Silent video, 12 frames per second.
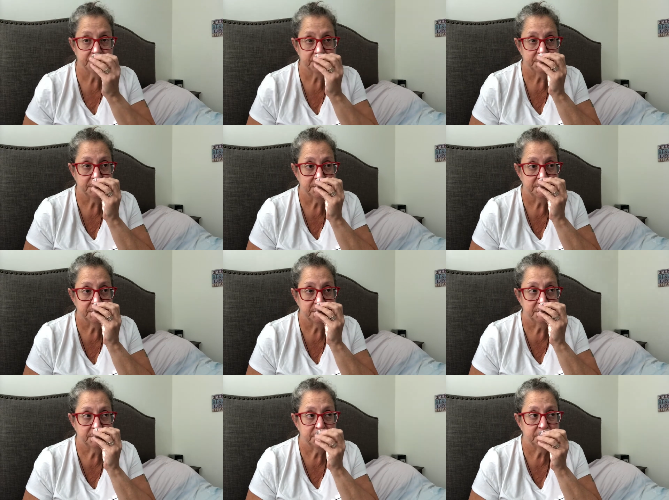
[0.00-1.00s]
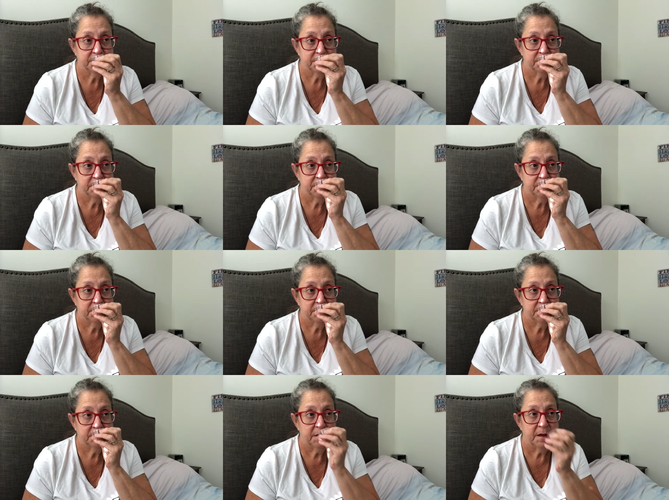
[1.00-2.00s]

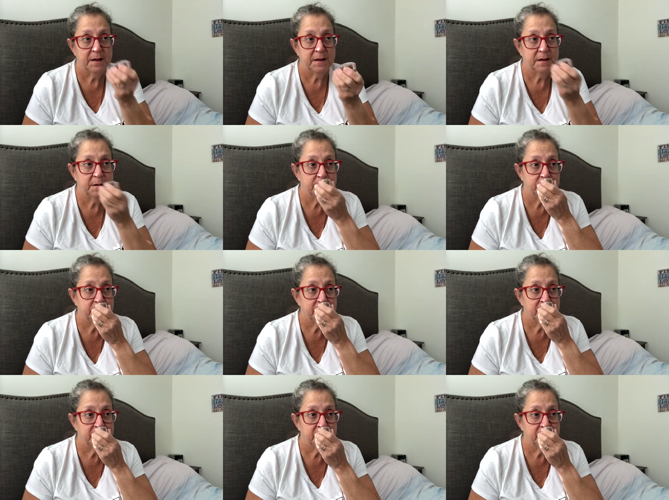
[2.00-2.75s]
(silence)